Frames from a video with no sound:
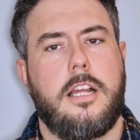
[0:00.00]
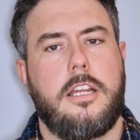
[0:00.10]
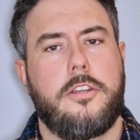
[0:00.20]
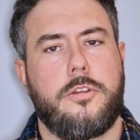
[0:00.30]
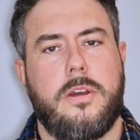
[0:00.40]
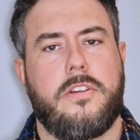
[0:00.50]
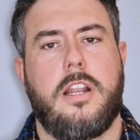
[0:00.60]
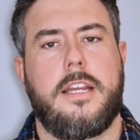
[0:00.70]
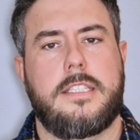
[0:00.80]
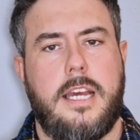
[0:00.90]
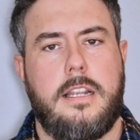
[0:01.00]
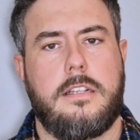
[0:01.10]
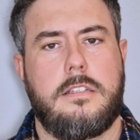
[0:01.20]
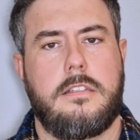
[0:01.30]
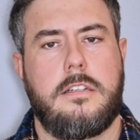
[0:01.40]
You know, you have a clientele.
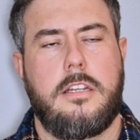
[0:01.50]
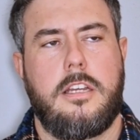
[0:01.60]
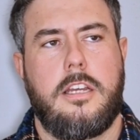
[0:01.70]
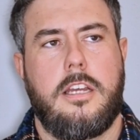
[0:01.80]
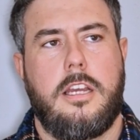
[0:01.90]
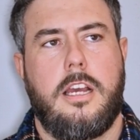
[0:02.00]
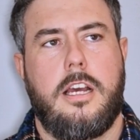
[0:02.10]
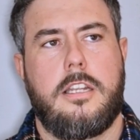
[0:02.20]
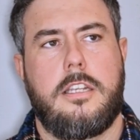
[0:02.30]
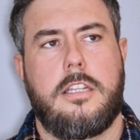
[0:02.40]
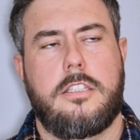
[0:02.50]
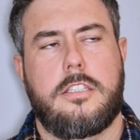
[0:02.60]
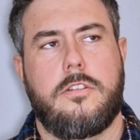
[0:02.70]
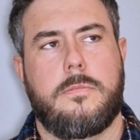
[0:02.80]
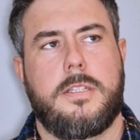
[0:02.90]
And I just
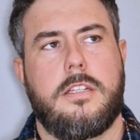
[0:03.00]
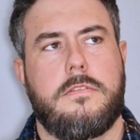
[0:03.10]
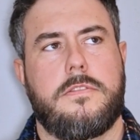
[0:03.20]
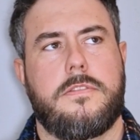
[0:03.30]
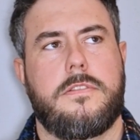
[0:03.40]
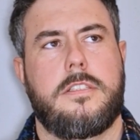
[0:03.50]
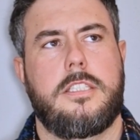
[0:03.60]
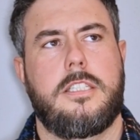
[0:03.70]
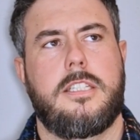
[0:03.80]
thought to myself,